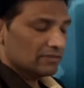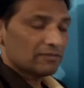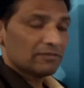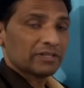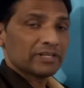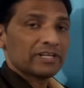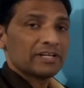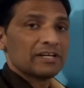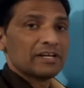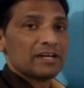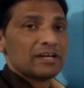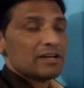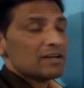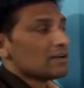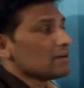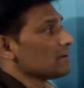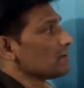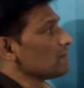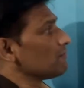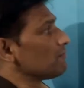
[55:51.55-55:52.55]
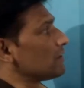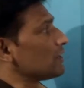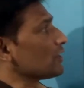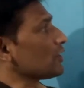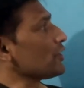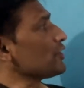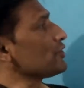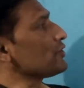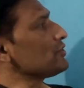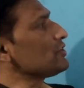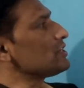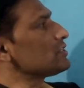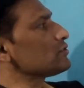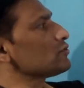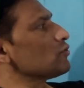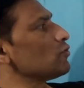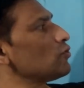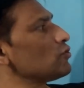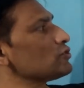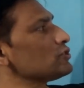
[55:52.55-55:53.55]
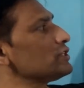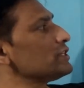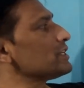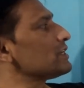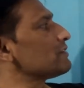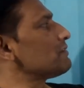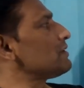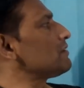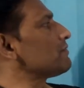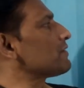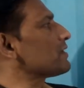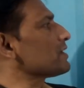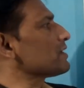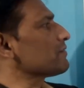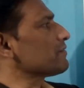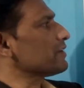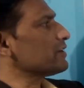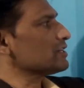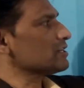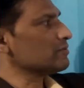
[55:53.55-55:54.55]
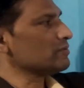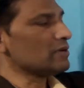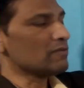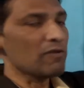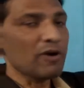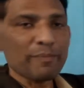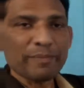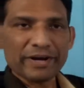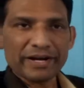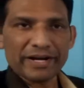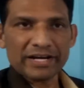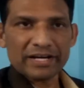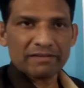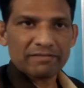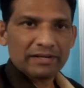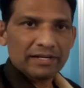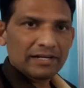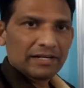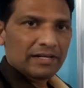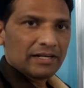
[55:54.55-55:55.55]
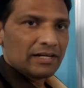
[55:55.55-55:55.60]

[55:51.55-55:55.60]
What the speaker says: Okay? For continuous, closed interval, for differentiable, open interval.